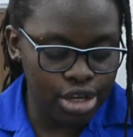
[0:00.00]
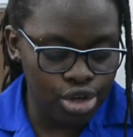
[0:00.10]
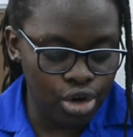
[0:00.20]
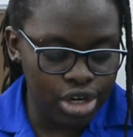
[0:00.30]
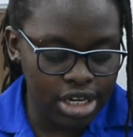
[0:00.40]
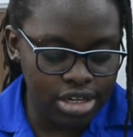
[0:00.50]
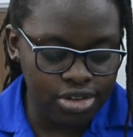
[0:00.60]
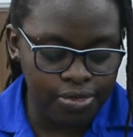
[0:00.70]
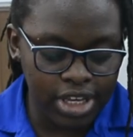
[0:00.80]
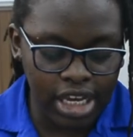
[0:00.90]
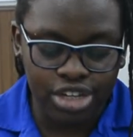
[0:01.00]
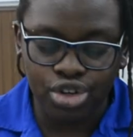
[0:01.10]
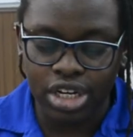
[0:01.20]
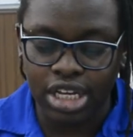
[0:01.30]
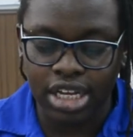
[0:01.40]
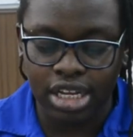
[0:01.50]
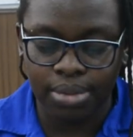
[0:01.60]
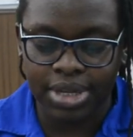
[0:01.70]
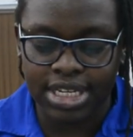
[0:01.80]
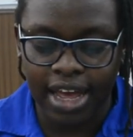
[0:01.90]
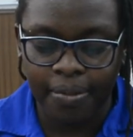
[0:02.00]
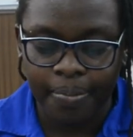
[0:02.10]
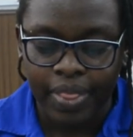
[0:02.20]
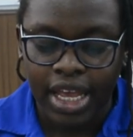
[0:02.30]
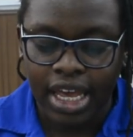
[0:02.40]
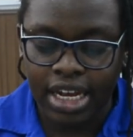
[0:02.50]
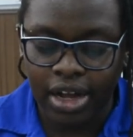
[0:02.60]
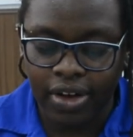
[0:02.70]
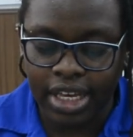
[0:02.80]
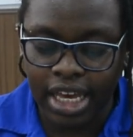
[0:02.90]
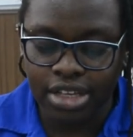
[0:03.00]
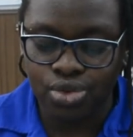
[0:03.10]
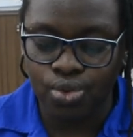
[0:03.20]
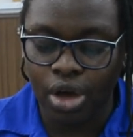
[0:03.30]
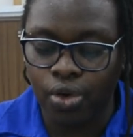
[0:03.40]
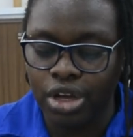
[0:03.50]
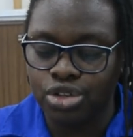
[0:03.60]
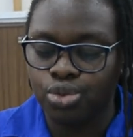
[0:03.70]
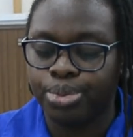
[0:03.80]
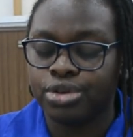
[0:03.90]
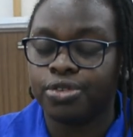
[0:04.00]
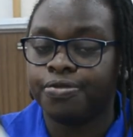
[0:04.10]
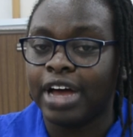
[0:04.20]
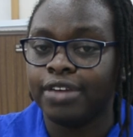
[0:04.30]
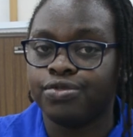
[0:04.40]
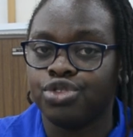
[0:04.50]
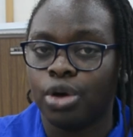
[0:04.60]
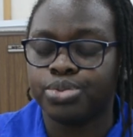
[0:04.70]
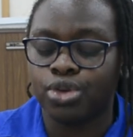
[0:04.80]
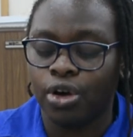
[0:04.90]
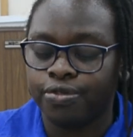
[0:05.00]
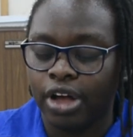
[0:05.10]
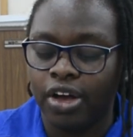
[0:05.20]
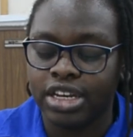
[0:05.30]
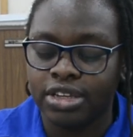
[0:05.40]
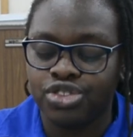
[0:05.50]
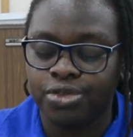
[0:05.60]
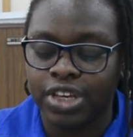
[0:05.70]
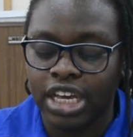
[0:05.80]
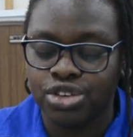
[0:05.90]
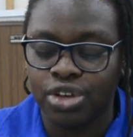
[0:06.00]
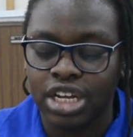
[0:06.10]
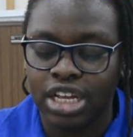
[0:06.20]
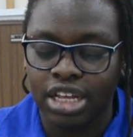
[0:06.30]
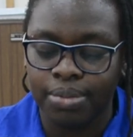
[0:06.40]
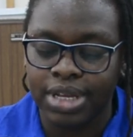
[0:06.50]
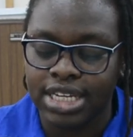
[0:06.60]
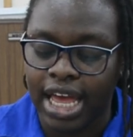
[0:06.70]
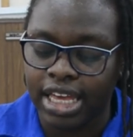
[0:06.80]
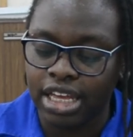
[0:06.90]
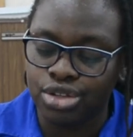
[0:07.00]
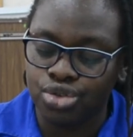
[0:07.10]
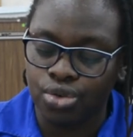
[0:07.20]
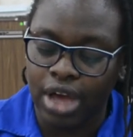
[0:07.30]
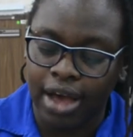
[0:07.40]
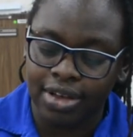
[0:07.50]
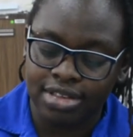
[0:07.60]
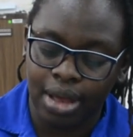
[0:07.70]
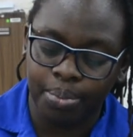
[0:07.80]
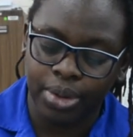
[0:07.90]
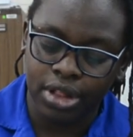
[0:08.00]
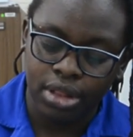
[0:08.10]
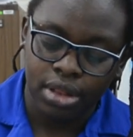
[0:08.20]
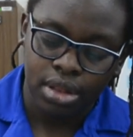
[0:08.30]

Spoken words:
your nitrification inhibitor. In our case, we are going to put 5 drops of our nitrification inhibitor into our sample.